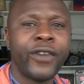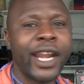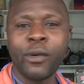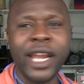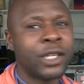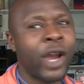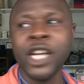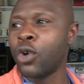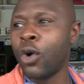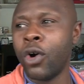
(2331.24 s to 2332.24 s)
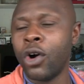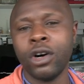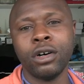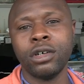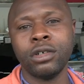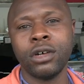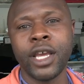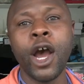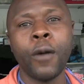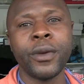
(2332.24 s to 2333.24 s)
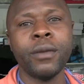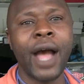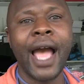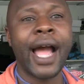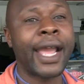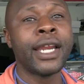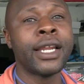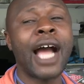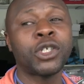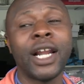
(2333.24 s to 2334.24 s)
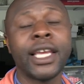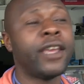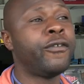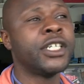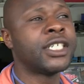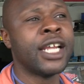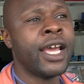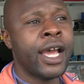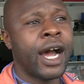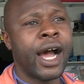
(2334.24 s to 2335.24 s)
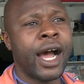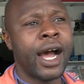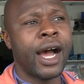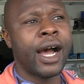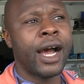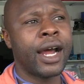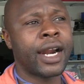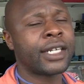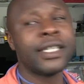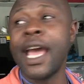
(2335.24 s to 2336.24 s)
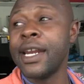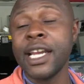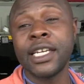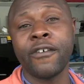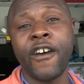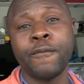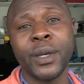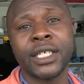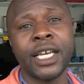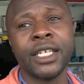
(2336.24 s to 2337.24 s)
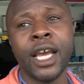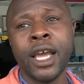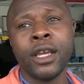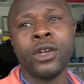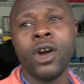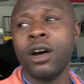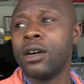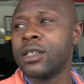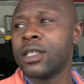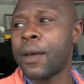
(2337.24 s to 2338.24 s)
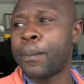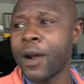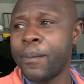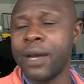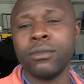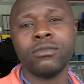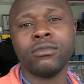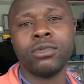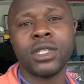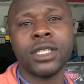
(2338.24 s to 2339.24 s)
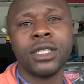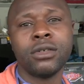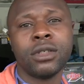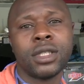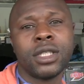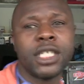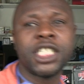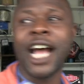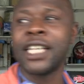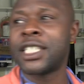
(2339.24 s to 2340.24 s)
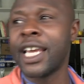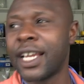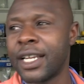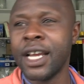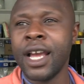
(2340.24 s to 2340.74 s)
Very well, it's going to help him. I can actually give it like 95%. You know, the problem with this hashtag,